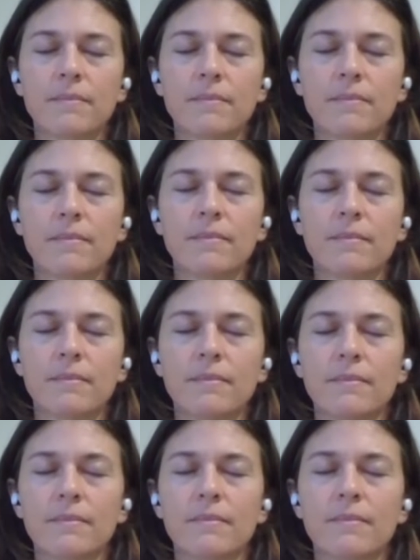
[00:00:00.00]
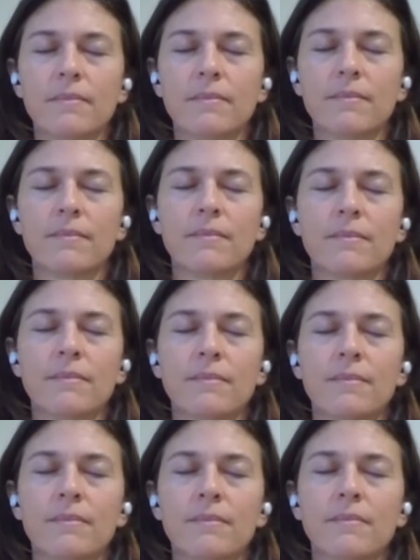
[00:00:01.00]

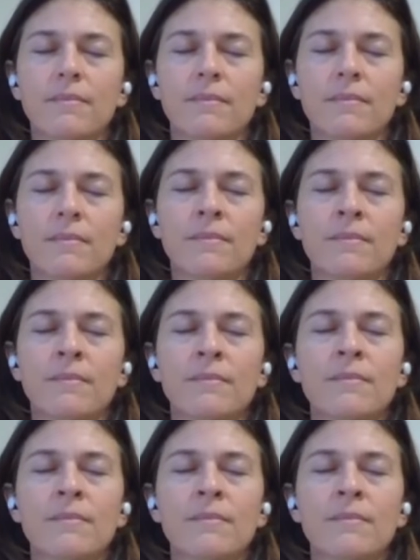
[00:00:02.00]
Nothing is said.